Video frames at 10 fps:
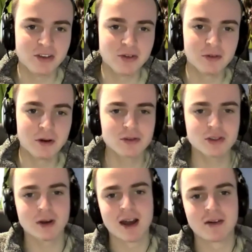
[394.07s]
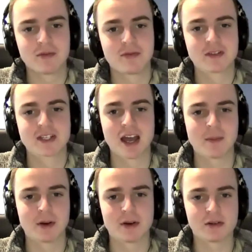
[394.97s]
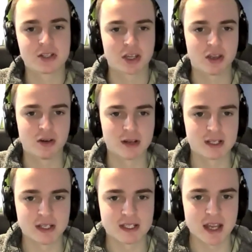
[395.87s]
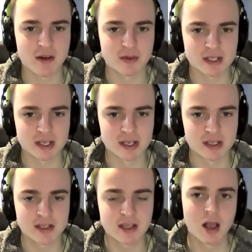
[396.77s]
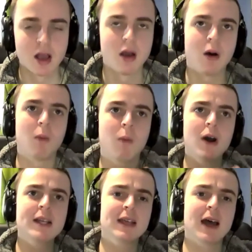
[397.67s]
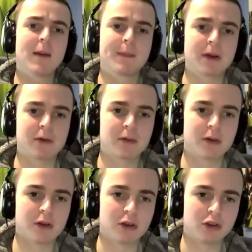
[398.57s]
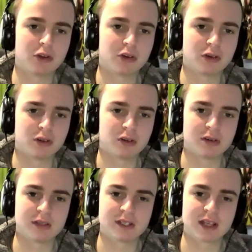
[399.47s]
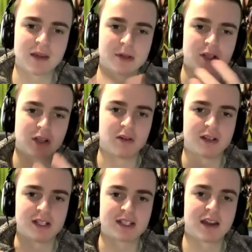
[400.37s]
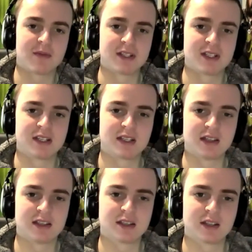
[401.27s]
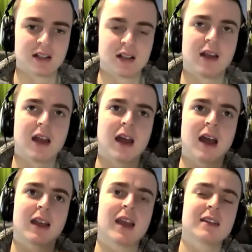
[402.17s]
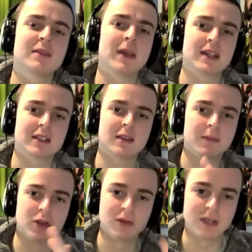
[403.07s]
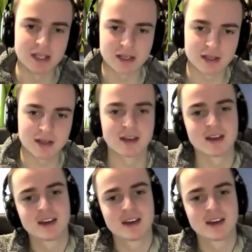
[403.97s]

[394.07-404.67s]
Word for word: And you also have cyber security services. What is it about your cybersecurity services that I guess makes them unique?